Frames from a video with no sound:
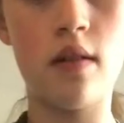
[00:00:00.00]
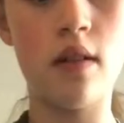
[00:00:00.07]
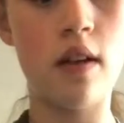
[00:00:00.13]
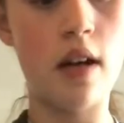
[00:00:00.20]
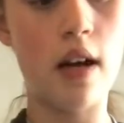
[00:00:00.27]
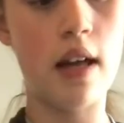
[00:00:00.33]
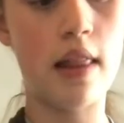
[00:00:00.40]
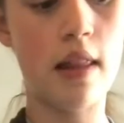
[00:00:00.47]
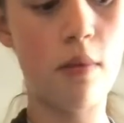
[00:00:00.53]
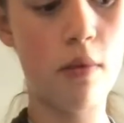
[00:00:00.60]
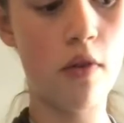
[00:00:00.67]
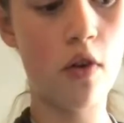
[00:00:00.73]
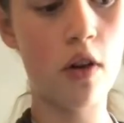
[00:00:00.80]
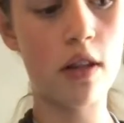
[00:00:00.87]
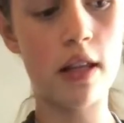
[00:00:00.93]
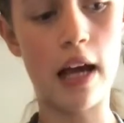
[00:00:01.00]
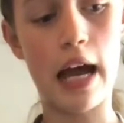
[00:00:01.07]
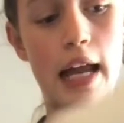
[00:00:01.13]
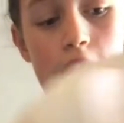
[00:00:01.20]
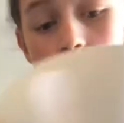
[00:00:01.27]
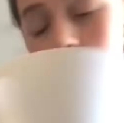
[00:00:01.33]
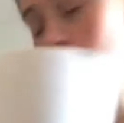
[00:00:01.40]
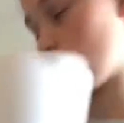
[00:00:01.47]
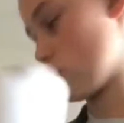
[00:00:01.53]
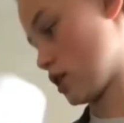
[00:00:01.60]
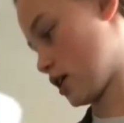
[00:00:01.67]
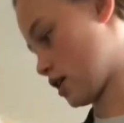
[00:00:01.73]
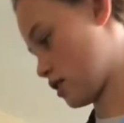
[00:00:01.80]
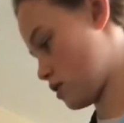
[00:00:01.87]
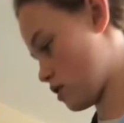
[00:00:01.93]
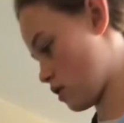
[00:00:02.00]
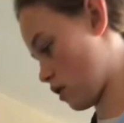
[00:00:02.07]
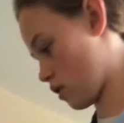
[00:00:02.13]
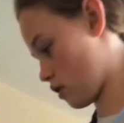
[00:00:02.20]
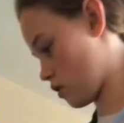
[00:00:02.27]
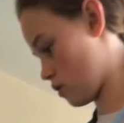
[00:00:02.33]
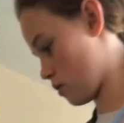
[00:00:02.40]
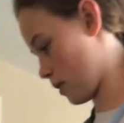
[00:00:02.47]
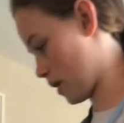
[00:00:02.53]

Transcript: And then we've got to add in the chicken stock as well.